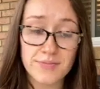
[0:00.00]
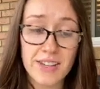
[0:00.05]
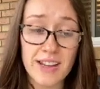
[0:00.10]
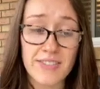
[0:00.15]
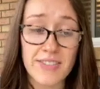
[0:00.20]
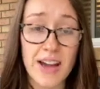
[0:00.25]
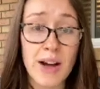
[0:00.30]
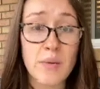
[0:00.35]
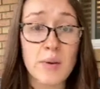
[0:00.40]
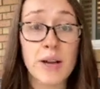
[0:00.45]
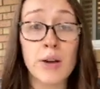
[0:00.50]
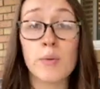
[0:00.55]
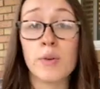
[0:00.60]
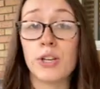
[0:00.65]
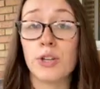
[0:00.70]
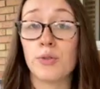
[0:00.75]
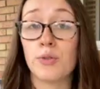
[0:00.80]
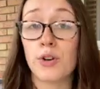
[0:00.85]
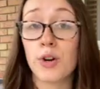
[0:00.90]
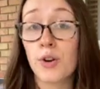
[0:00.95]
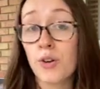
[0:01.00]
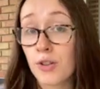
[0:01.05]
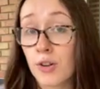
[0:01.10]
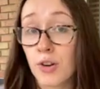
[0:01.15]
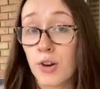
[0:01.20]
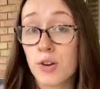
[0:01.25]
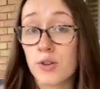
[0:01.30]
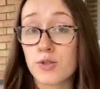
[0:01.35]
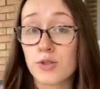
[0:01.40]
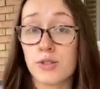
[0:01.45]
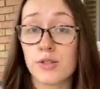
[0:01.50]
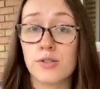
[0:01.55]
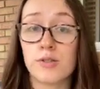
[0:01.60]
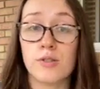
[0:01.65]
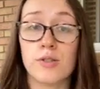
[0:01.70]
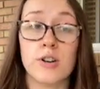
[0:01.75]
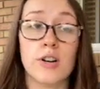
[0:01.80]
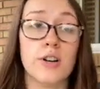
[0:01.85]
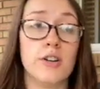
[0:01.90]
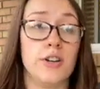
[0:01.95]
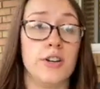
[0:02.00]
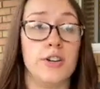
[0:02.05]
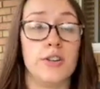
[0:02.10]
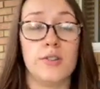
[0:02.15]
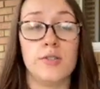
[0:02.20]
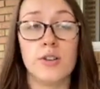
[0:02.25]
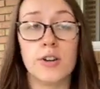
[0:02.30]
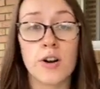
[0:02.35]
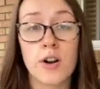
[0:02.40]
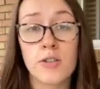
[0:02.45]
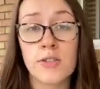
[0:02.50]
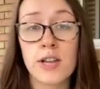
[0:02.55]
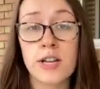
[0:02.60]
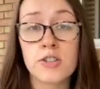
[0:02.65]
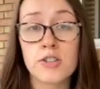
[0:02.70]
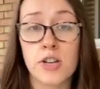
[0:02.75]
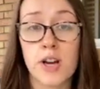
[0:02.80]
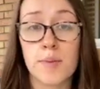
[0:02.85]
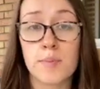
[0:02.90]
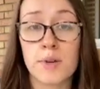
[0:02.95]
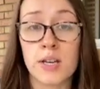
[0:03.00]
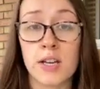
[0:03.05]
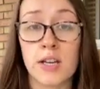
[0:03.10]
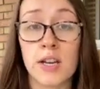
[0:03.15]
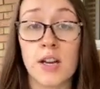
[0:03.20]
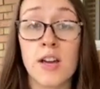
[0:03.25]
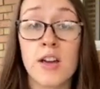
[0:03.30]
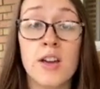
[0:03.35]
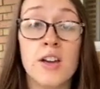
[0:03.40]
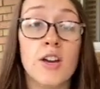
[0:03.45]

That way, when you go to the grocery store or you do your online shopping,